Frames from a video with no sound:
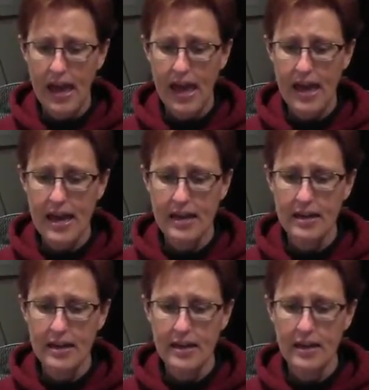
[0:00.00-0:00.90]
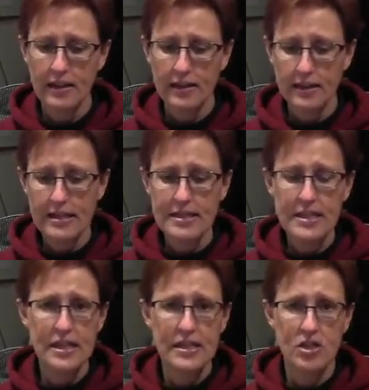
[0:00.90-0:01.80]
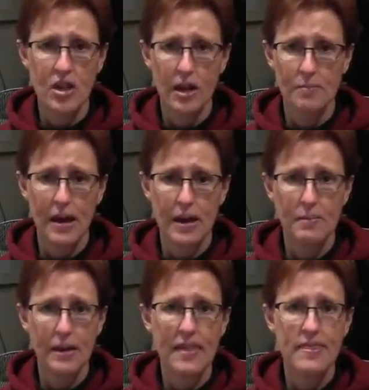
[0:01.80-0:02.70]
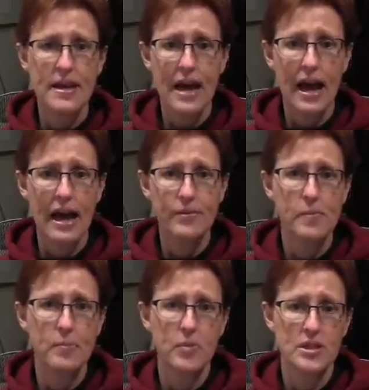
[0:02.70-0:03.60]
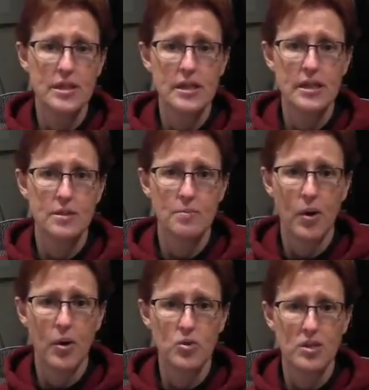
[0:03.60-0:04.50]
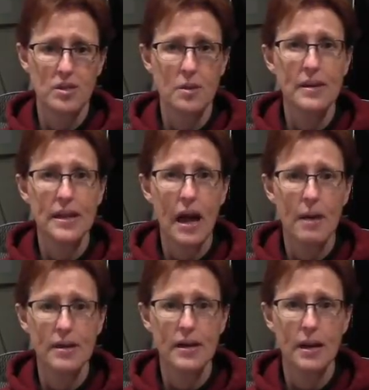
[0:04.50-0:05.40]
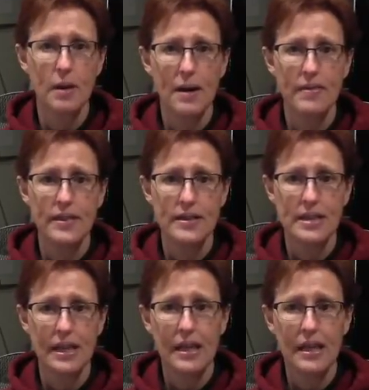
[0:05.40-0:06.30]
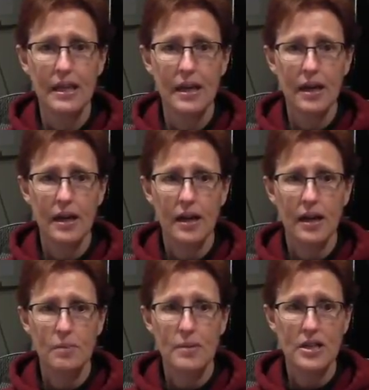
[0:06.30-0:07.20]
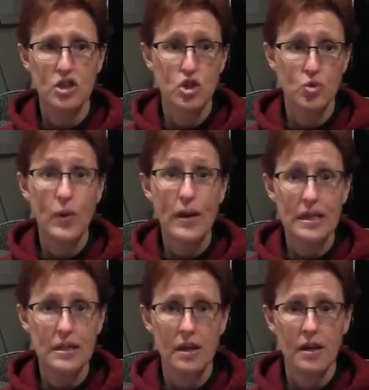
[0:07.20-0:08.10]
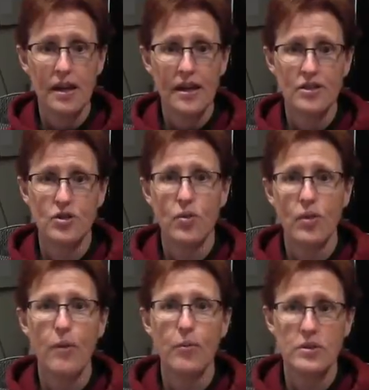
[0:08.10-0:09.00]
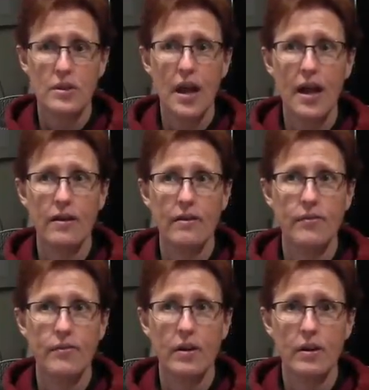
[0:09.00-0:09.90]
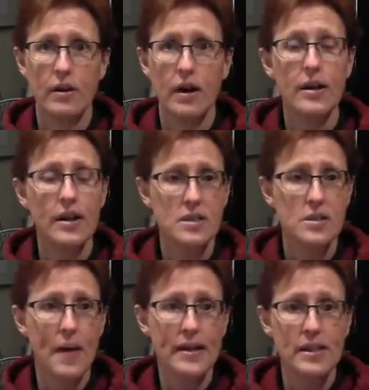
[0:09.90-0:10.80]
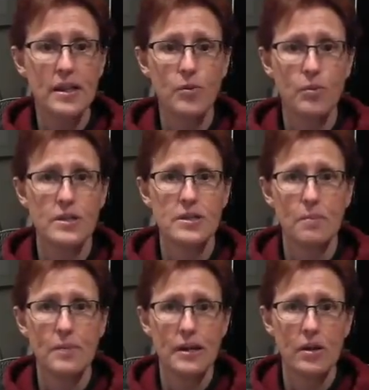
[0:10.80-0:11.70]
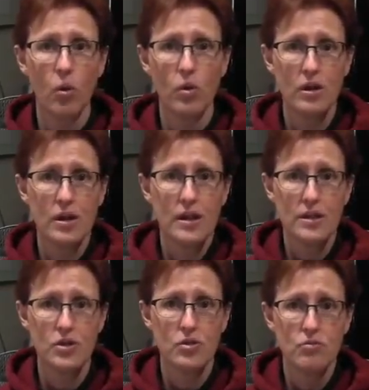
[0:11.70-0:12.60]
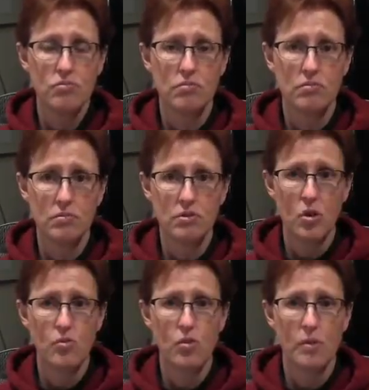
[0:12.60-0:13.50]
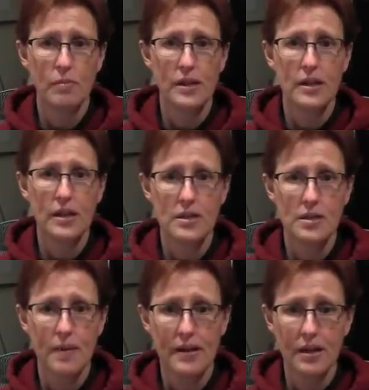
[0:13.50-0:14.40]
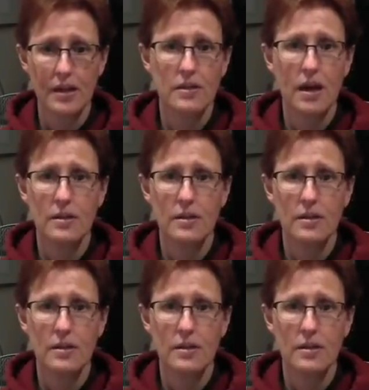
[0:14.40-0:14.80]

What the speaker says: And Lindsay didn't talk about it, but I think I remember seeing in some posts that somebody commented about the tea being sweet. And so that was kind of unexpected when somebody ordered it, because you don't normally expect a